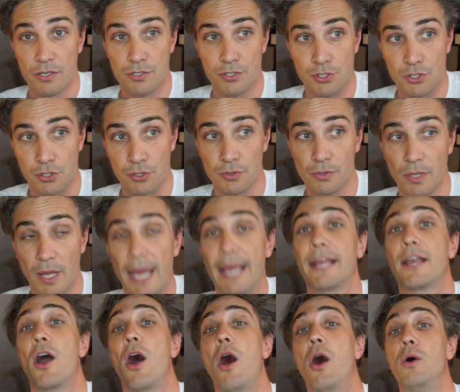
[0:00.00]
to
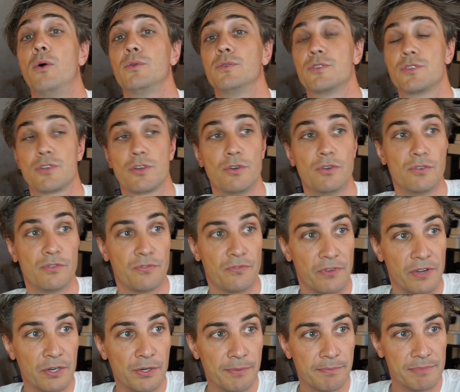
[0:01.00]
like old school
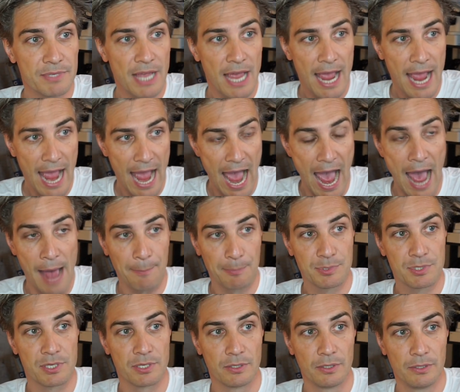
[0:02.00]
films
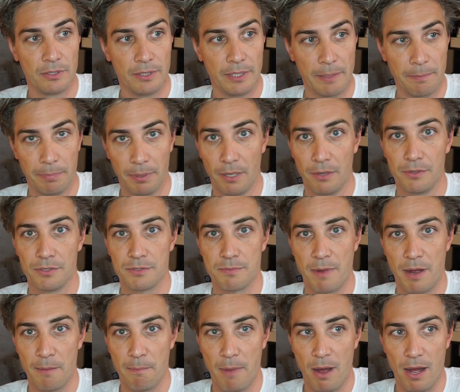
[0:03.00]
absolutely blows
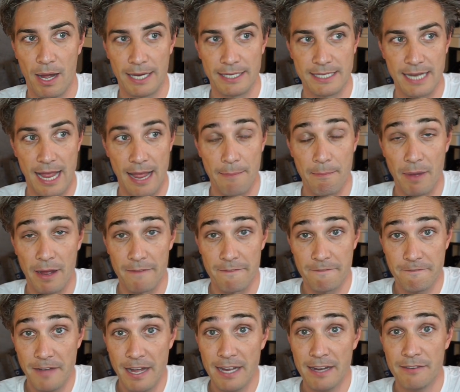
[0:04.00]
my mind. And my
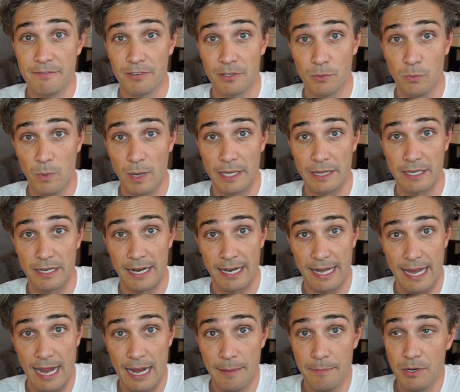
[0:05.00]
favorite one that I
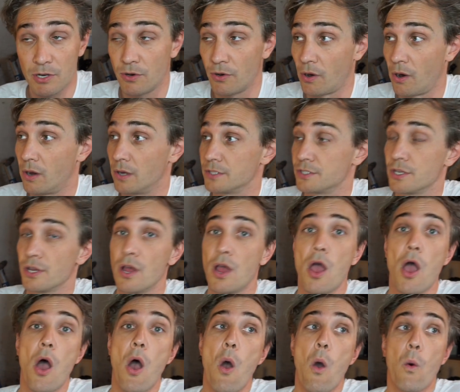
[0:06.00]
came across
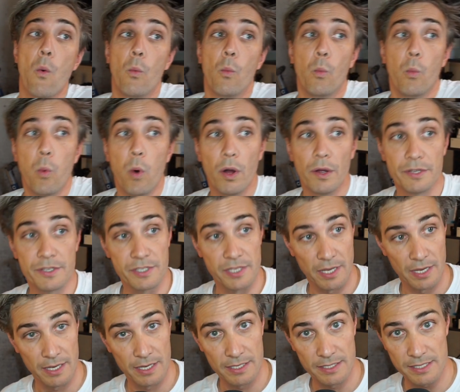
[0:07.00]
was
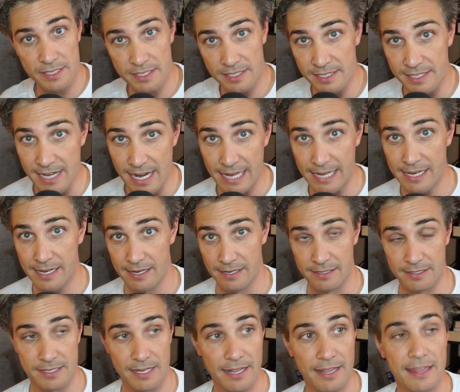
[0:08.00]

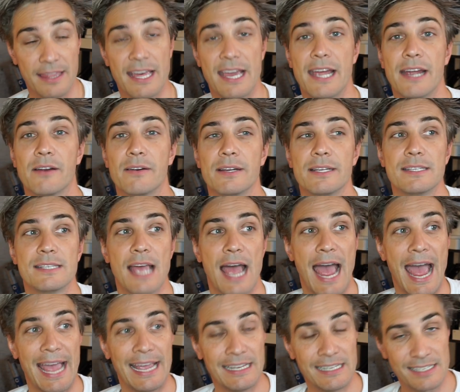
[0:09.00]
Sneakers. There is
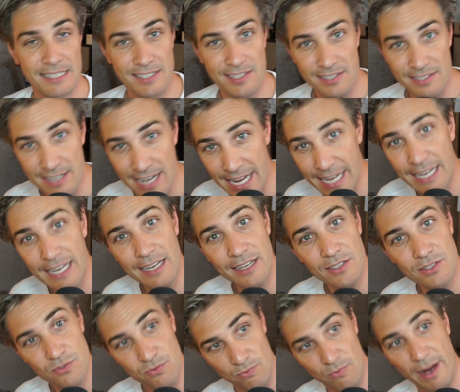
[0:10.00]
a
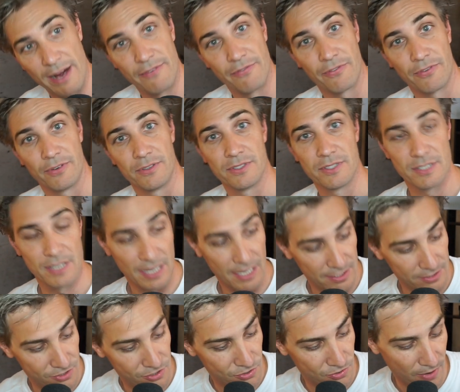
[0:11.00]
Sneakers reference
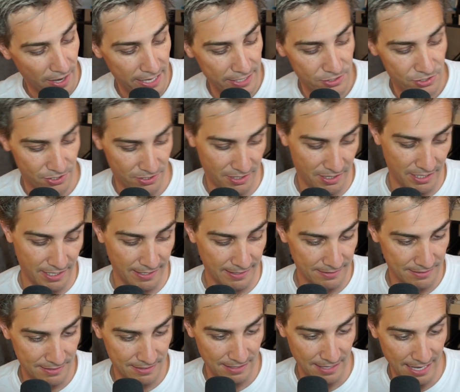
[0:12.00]
in Stranger
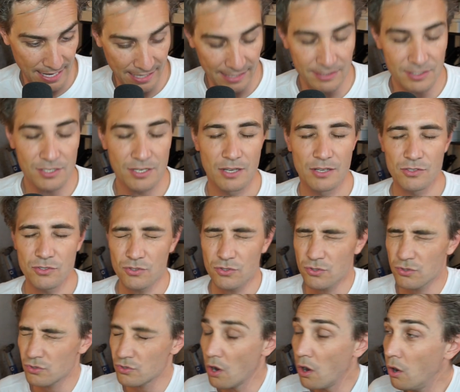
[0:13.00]
Things. It's
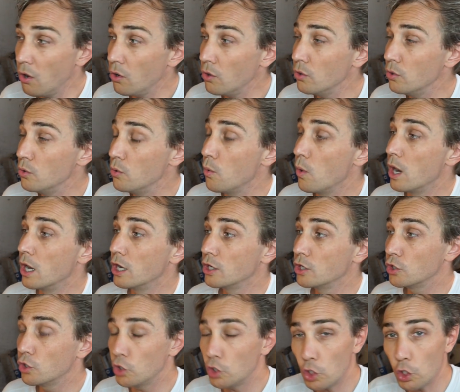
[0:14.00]
so
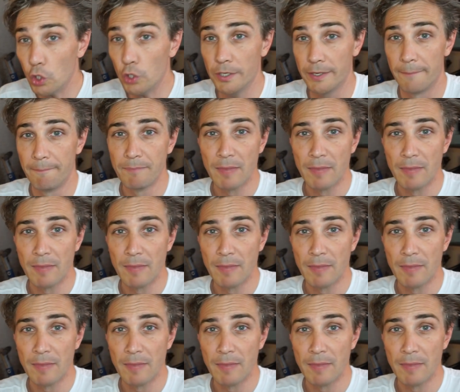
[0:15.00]
good.